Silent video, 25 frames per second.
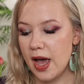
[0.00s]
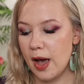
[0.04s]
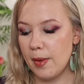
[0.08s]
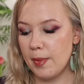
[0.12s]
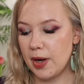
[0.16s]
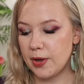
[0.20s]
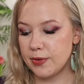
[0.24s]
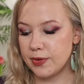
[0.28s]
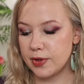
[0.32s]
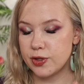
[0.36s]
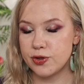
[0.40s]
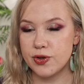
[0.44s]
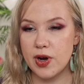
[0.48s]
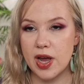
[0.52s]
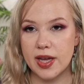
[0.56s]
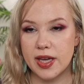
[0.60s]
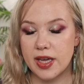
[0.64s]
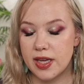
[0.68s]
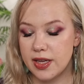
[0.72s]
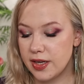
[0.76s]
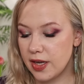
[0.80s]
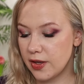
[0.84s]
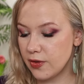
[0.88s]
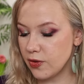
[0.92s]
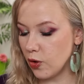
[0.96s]
about the
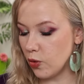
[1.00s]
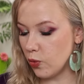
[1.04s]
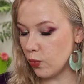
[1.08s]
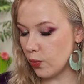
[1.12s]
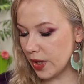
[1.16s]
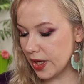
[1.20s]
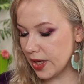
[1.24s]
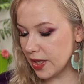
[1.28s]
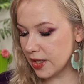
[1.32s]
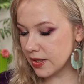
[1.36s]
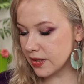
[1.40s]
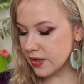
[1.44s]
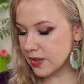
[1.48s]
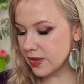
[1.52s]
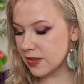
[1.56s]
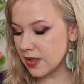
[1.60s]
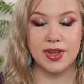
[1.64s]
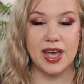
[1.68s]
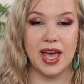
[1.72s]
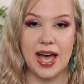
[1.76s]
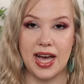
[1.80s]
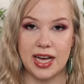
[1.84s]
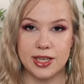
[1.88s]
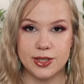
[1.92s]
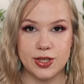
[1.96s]
dragon, the wings, the
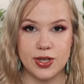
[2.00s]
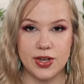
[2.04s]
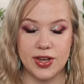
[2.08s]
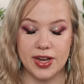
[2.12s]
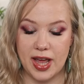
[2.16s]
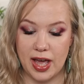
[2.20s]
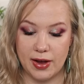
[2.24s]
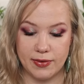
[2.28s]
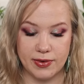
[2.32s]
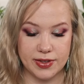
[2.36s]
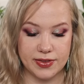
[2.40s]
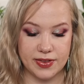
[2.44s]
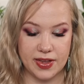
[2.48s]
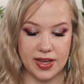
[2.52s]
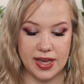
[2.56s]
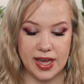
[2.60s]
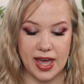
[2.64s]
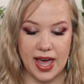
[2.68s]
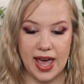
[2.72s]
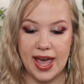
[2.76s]
hatching, and everything.